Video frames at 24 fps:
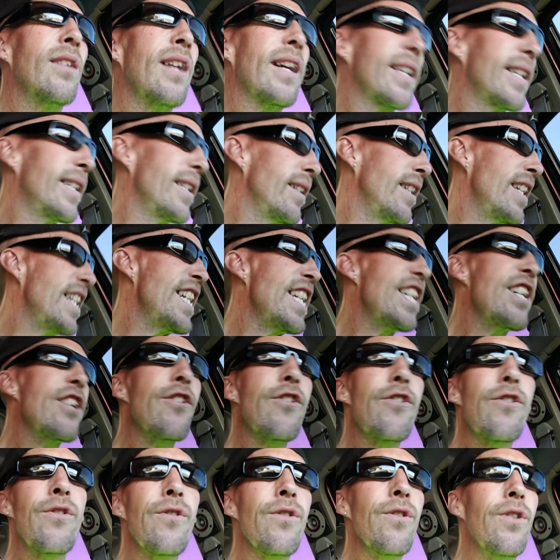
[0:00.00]
can
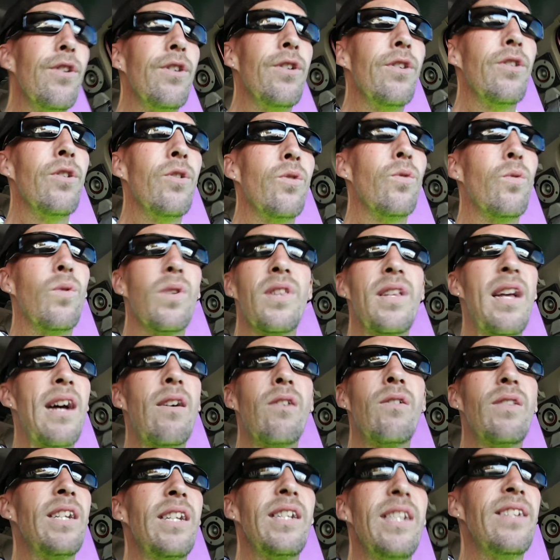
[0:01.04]
hear
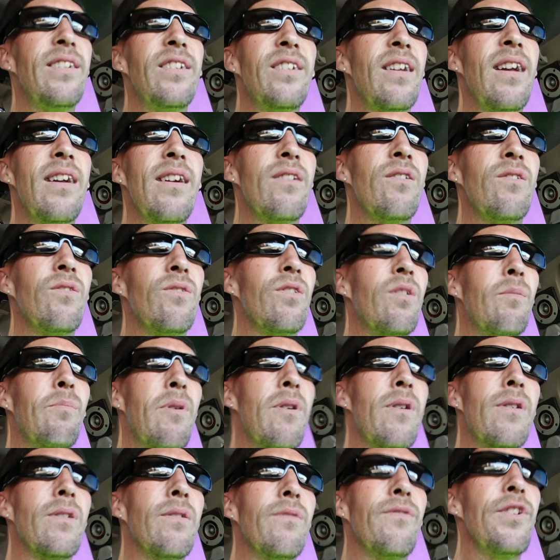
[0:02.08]
without any sound, the
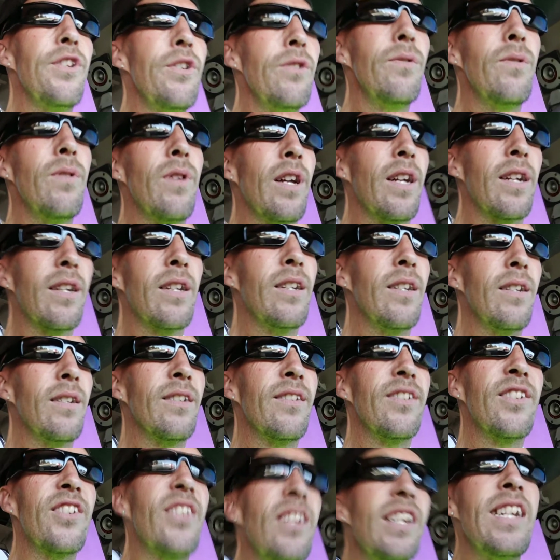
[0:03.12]
part of you that can
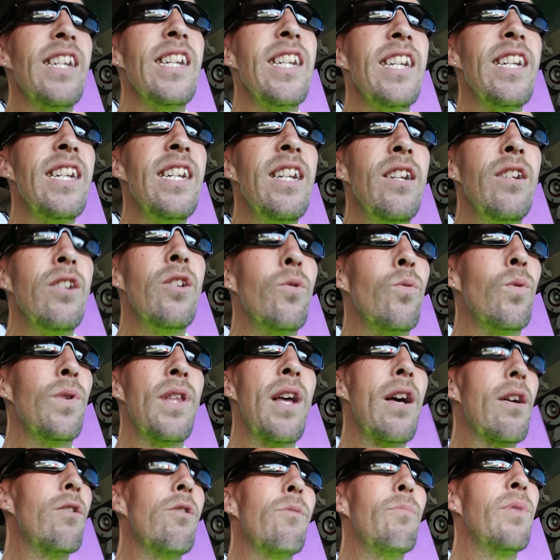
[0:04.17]
see
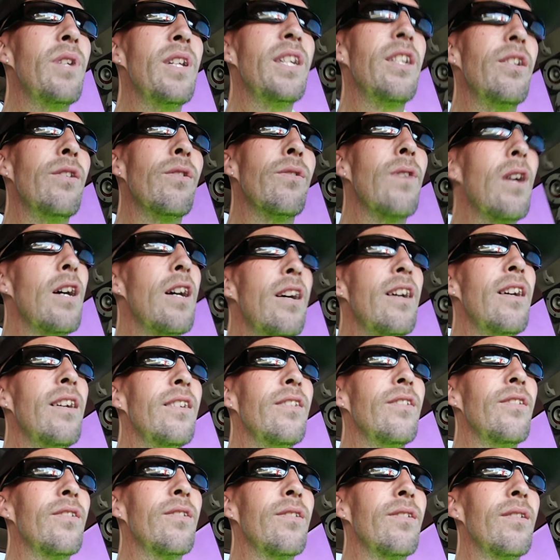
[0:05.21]
without opening your
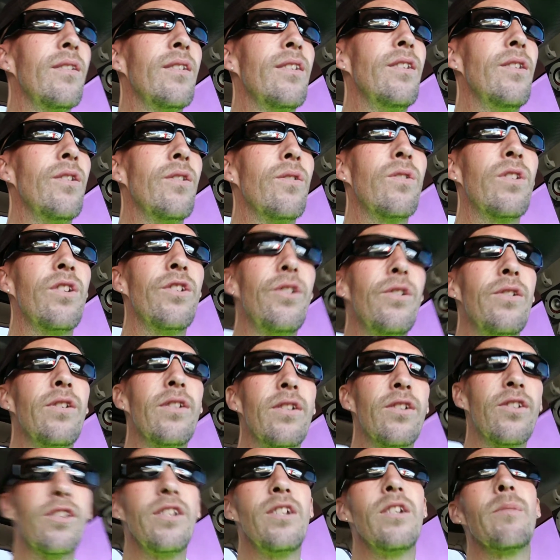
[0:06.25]
eyes, you know, because you can
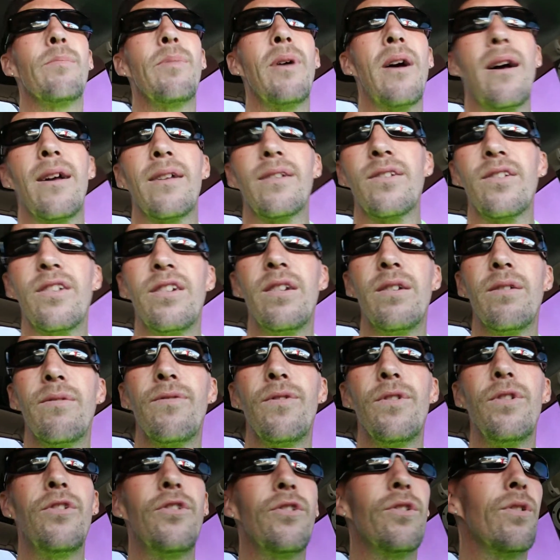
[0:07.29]
see your past, see your
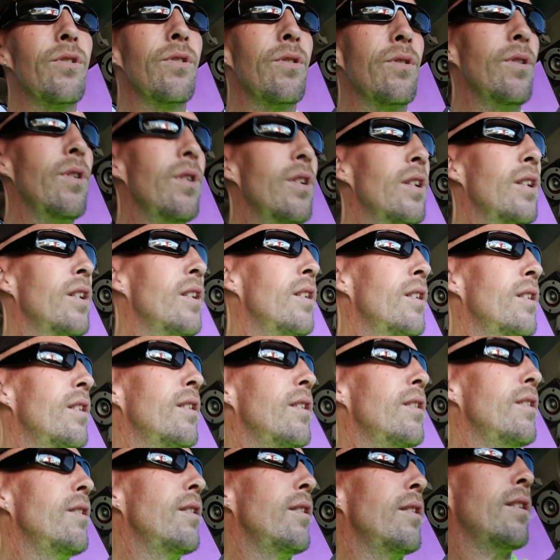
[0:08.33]
future,
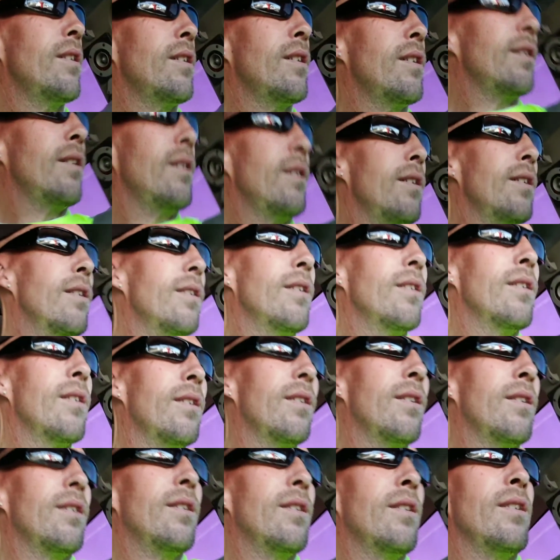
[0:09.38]
the
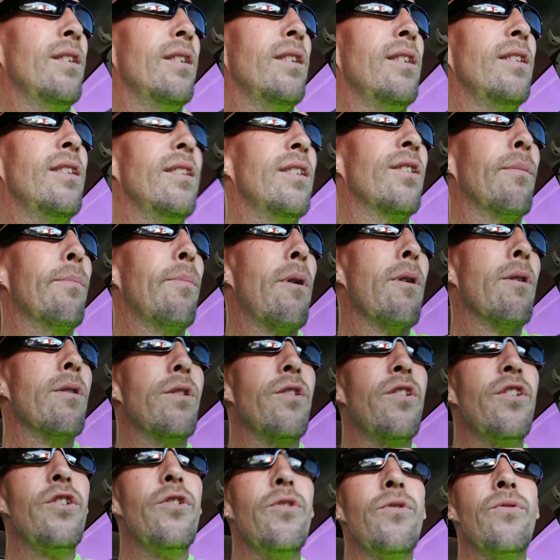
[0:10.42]
part
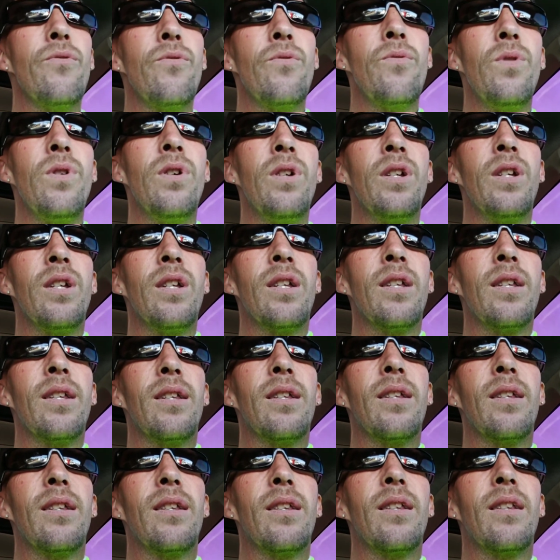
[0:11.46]
of you
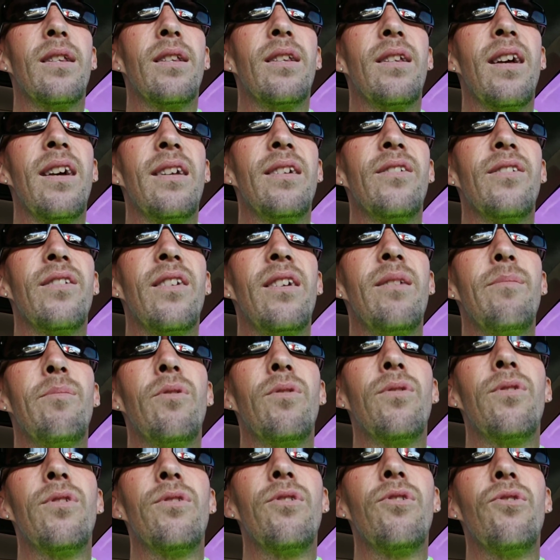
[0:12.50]
that is able
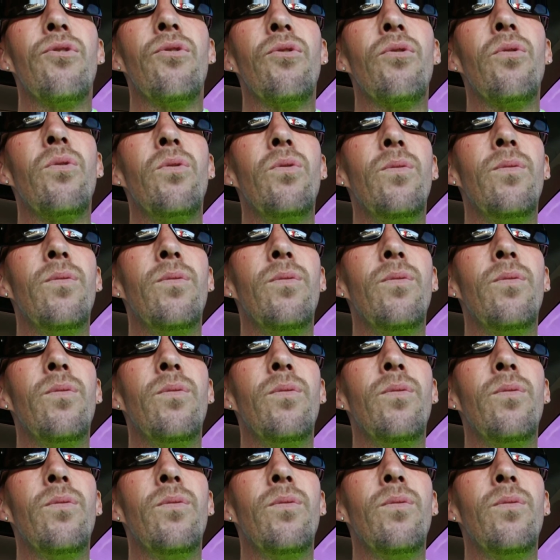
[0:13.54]
to